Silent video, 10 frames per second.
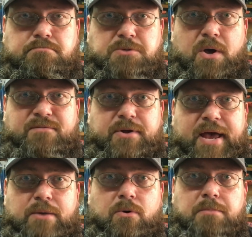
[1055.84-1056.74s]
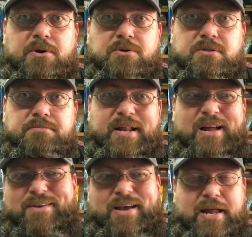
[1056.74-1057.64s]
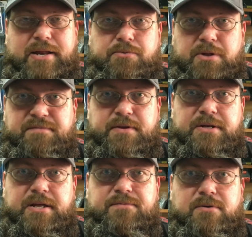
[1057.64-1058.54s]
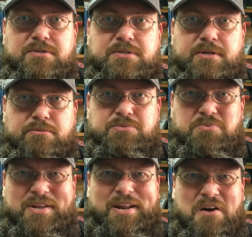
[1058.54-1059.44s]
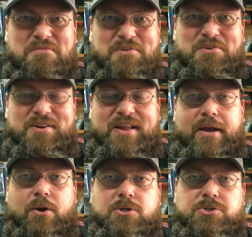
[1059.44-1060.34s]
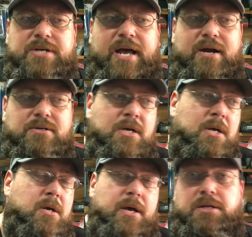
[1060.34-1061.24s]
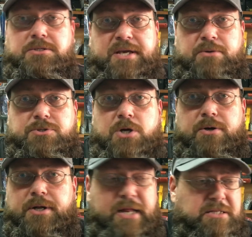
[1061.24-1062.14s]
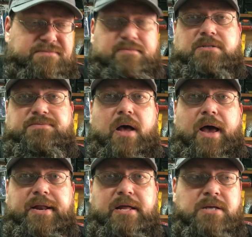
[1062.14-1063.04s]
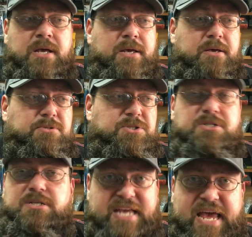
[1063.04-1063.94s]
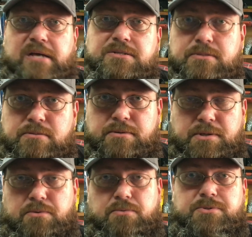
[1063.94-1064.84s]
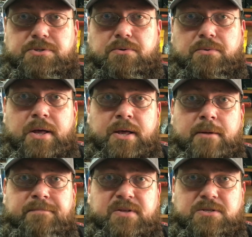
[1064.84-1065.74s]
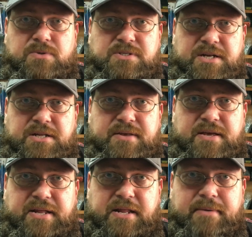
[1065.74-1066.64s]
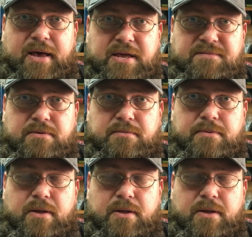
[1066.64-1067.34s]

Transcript: I've only had one person be like, "Well, I didn't really feel a difference." He was one that off-roaded and had larger tires, and he returned it, and that's fine. It was just a test, So this wasn't anything that anybody even